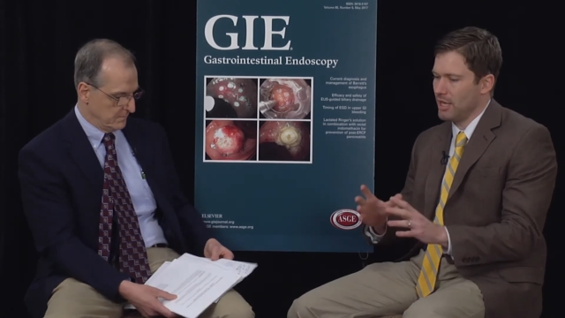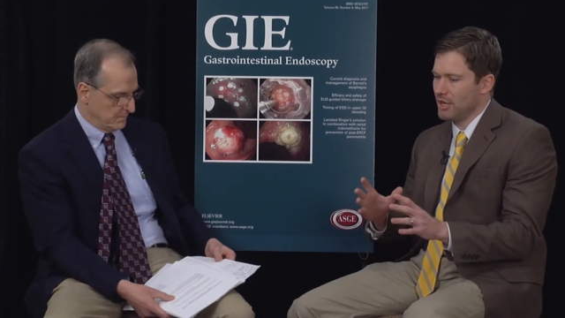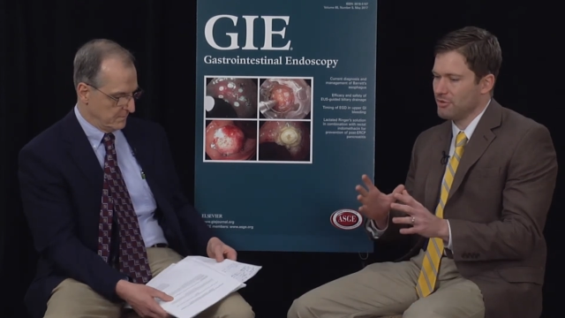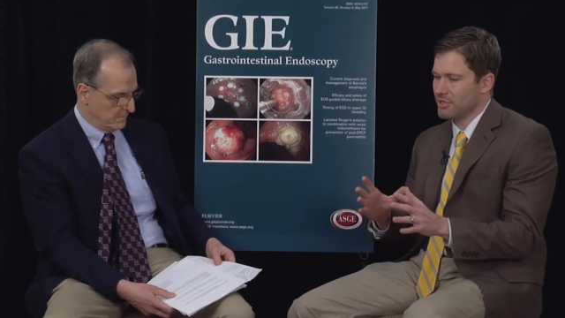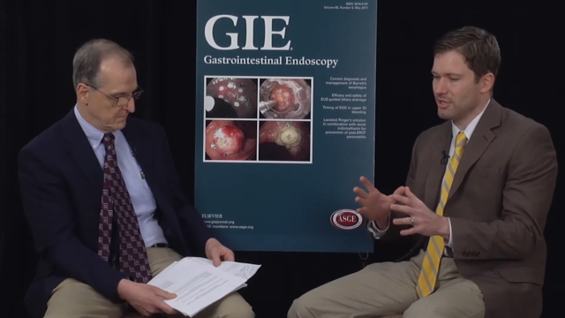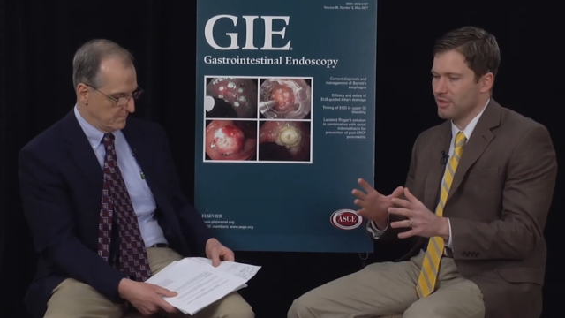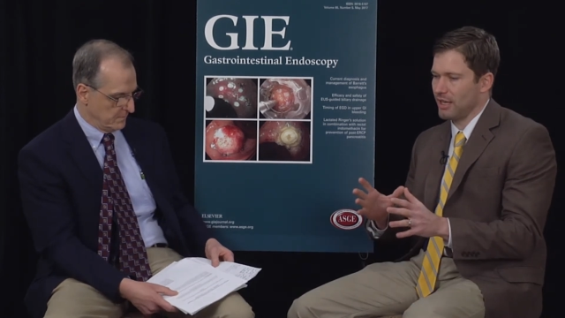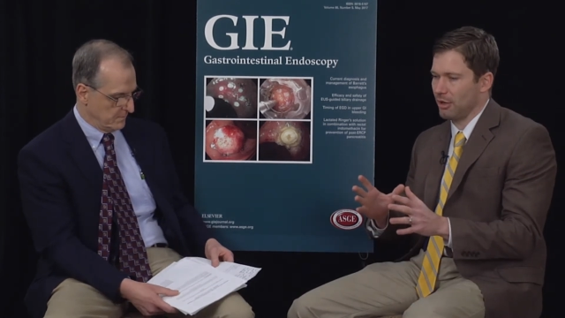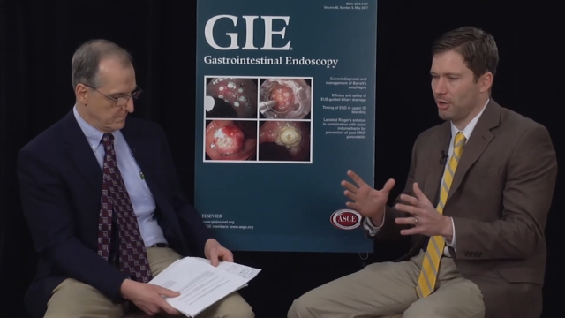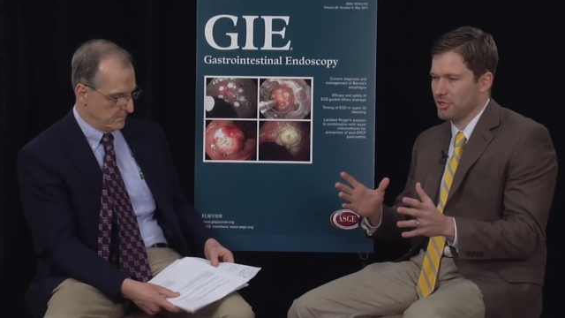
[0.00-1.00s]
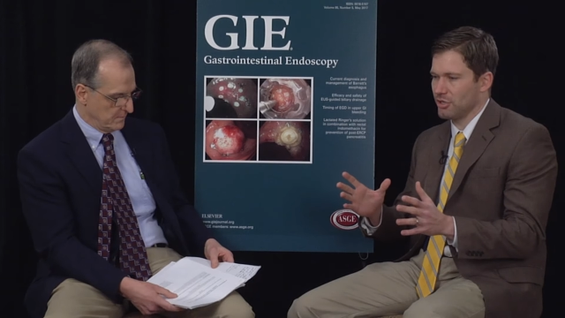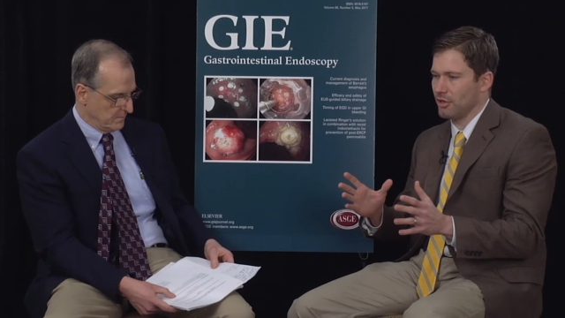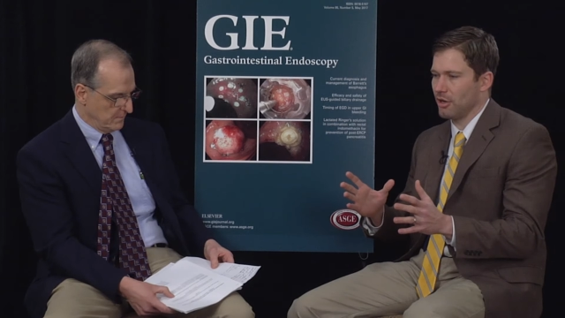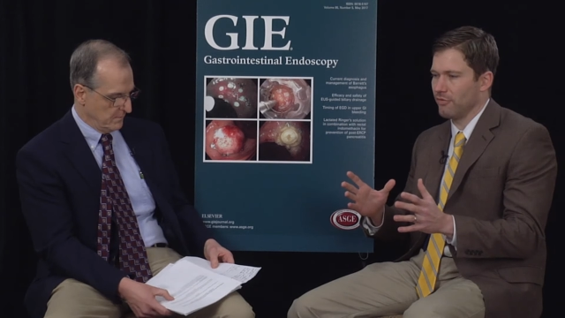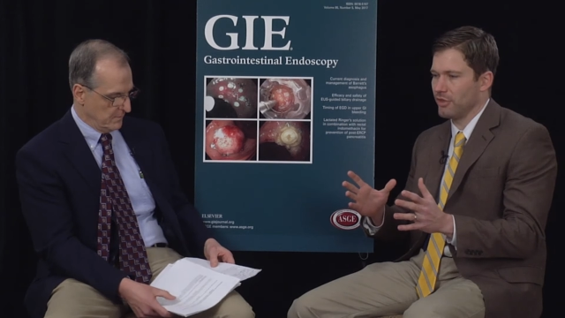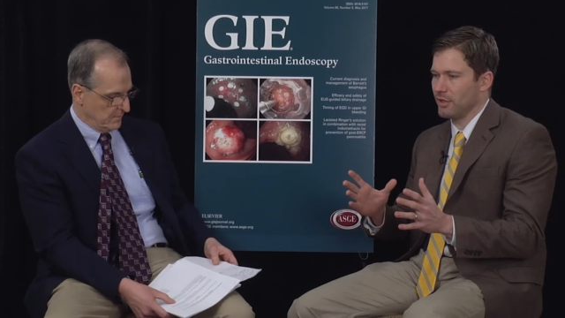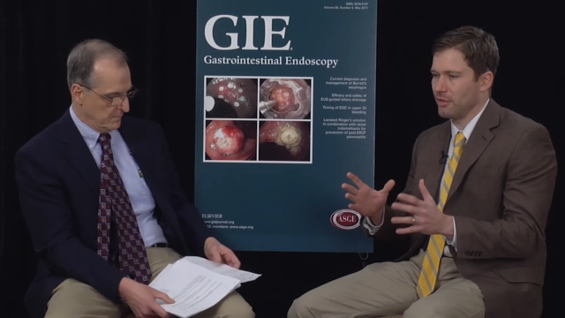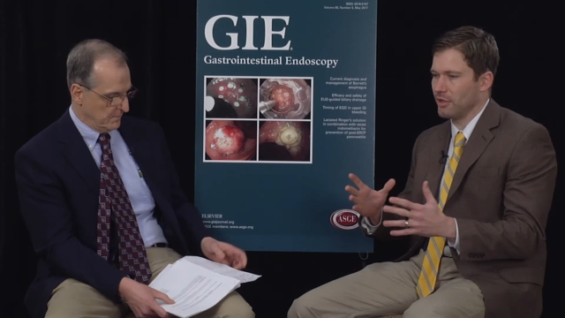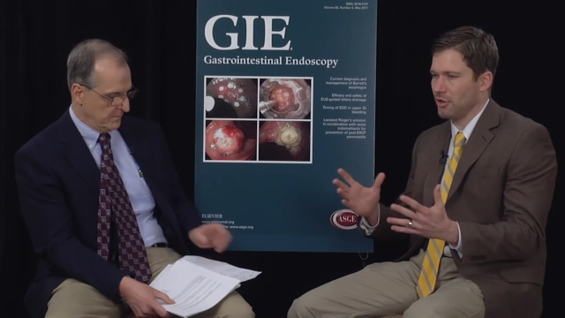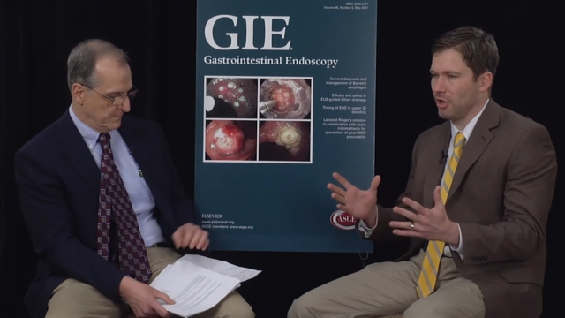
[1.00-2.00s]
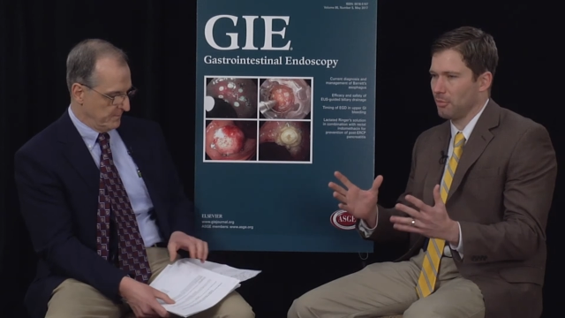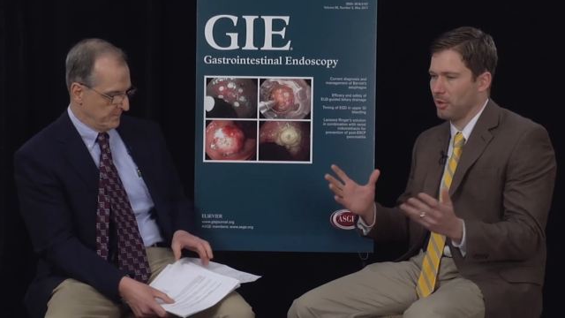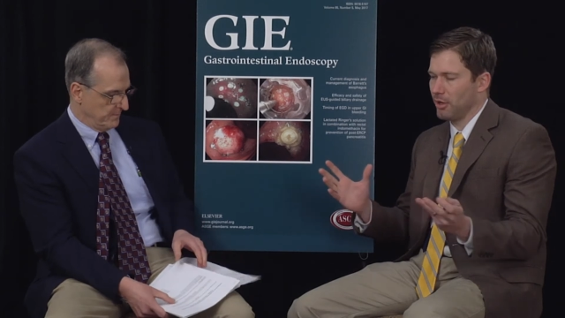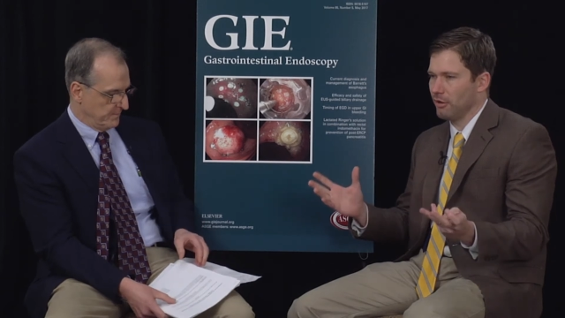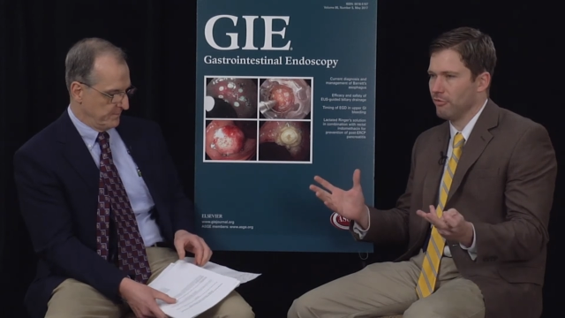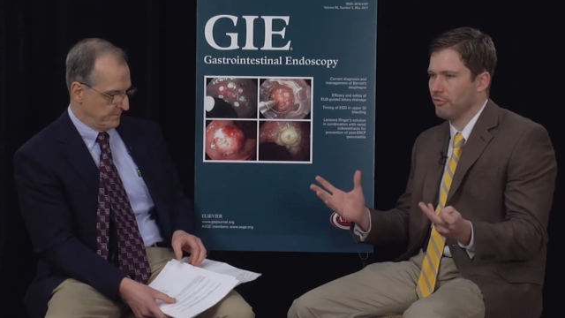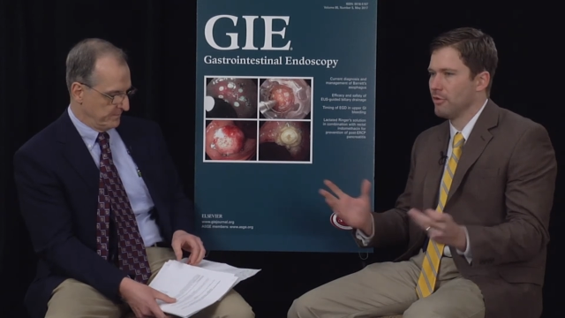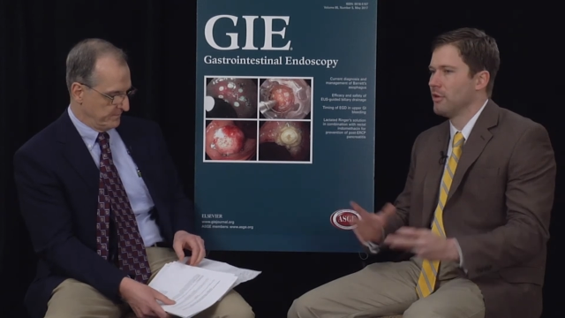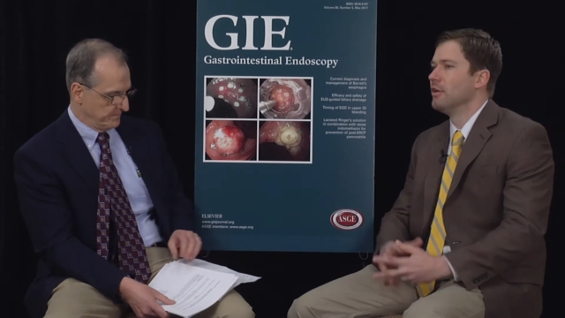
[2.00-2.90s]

Speaker 1: interested in that question of the, the dogma of